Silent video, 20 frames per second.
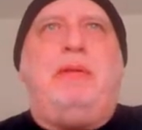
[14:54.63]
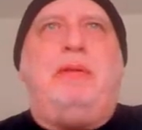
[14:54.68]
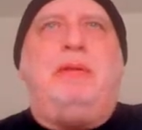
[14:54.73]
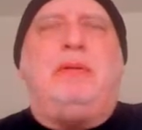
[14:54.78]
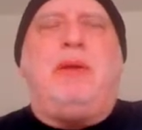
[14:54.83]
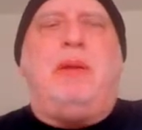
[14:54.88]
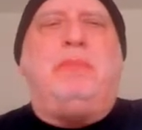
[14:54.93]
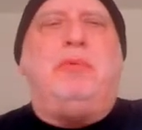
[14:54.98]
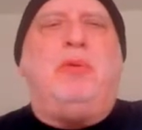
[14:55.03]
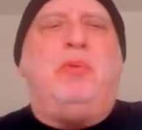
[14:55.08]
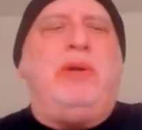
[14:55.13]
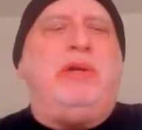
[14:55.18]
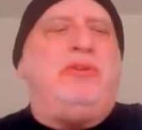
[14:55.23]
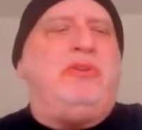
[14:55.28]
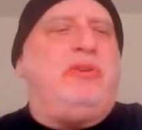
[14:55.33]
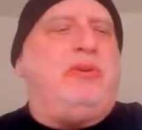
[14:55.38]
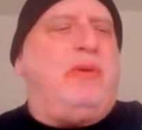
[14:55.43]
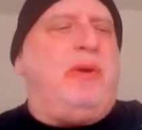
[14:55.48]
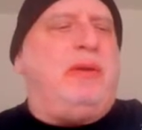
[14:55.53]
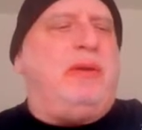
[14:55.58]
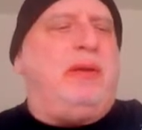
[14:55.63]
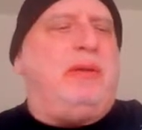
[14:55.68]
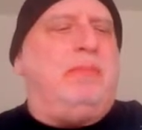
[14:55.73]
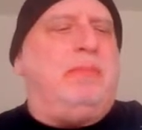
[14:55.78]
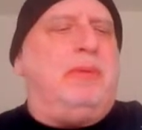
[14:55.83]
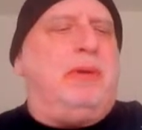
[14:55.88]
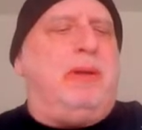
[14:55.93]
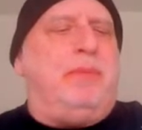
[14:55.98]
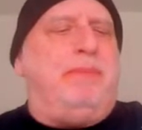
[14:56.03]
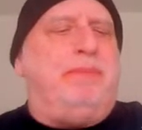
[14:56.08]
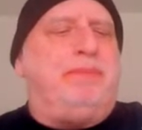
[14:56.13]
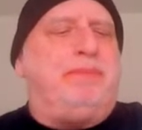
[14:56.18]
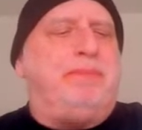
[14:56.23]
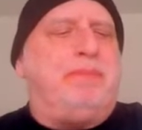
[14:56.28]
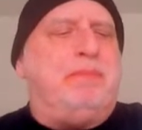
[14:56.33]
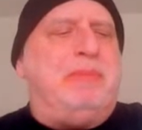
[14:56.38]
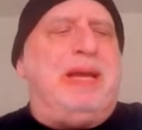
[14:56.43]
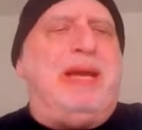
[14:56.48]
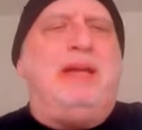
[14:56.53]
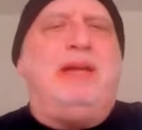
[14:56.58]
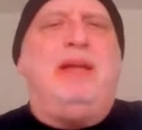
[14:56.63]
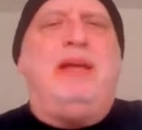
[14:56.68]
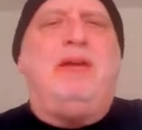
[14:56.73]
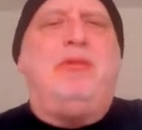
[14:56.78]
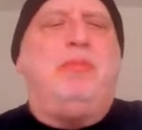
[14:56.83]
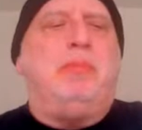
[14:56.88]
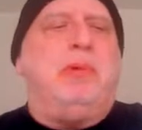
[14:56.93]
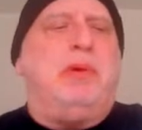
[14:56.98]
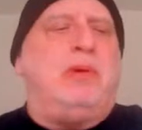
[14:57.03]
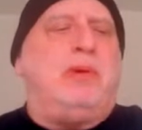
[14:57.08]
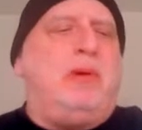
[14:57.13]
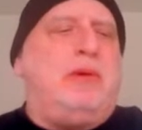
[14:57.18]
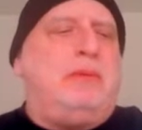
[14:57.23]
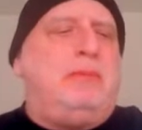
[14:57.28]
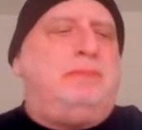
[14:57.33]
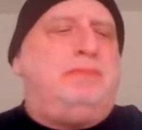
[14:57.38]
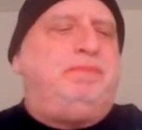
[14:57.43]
couple of weeks ago, I think Badlands Booker,